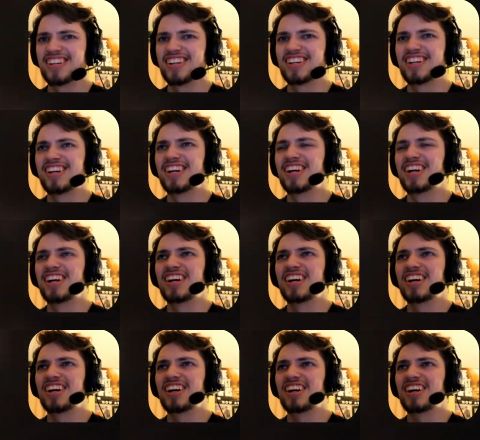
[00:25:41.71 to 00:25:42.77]

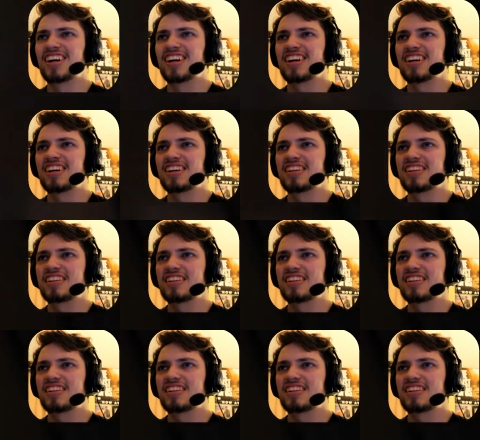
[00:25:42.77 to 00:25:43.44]
No one is speaking in this clip.